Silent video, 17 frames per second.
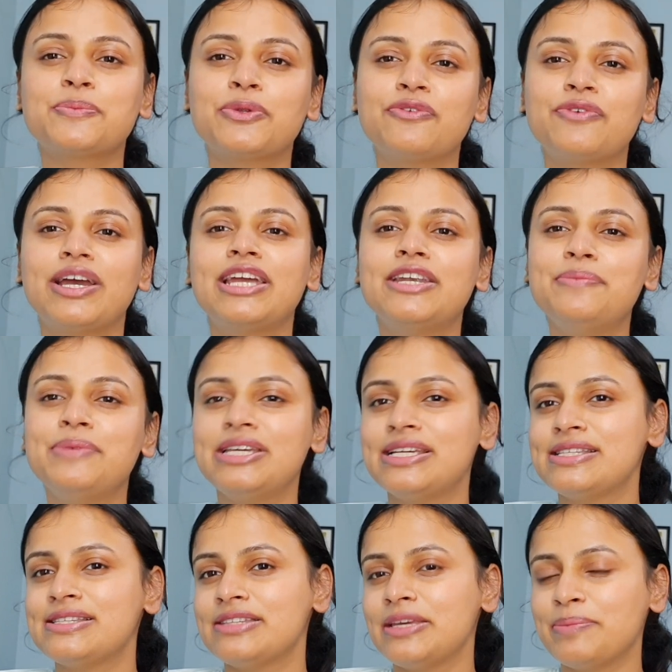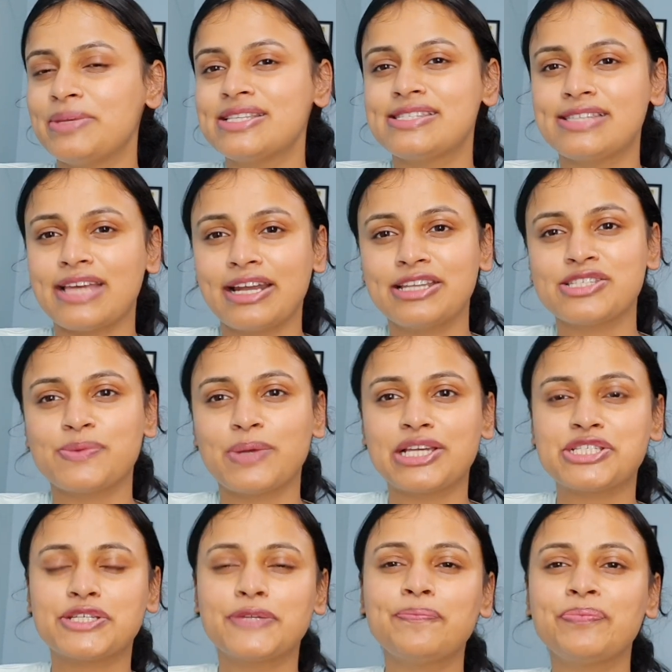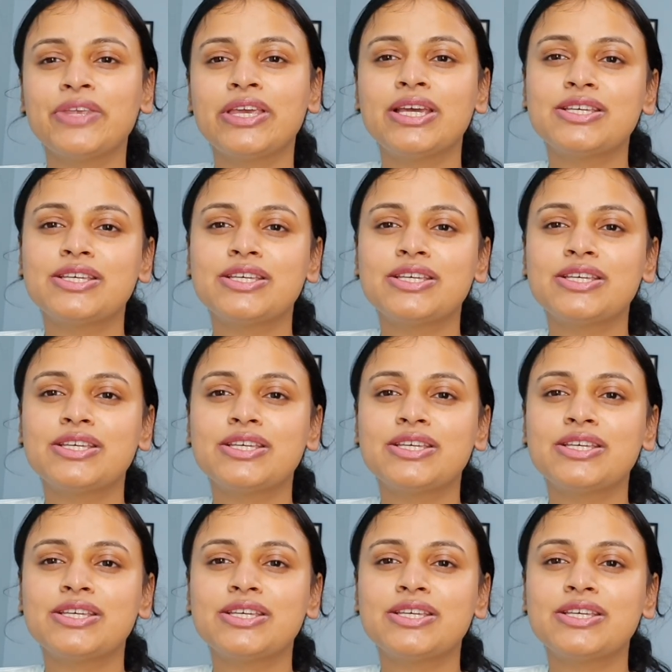provide me immense satisfaction.